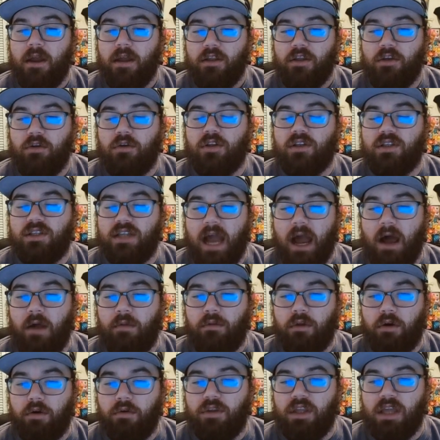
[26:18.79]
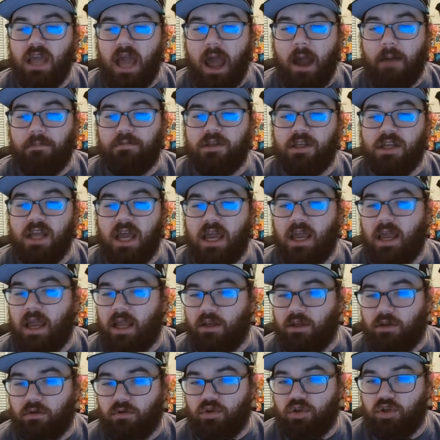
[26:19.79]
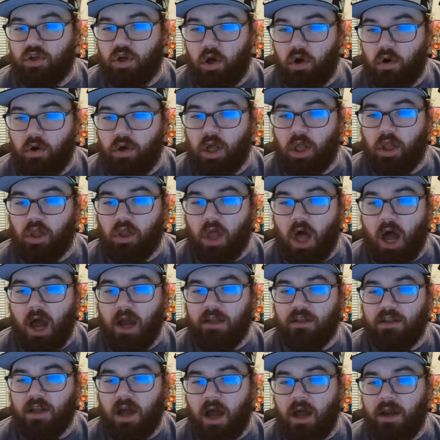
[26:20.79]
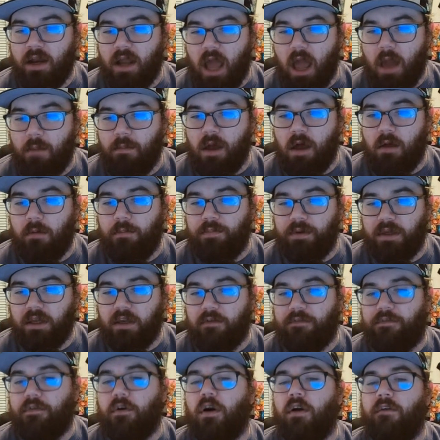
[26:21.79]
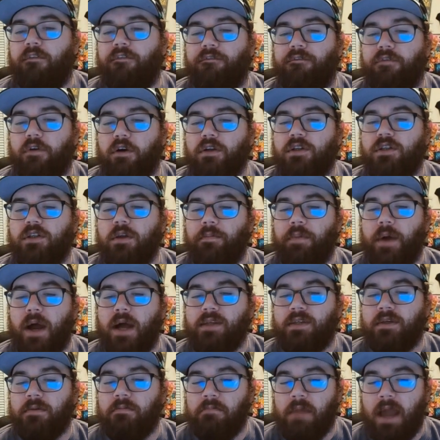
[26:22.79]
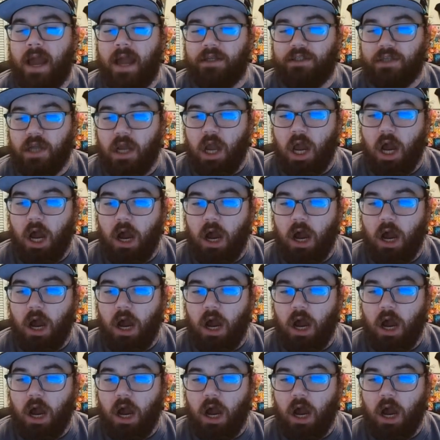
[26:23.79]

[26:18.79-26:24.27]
You can download the app today and use code LOCKEDONMLB for a first deposit match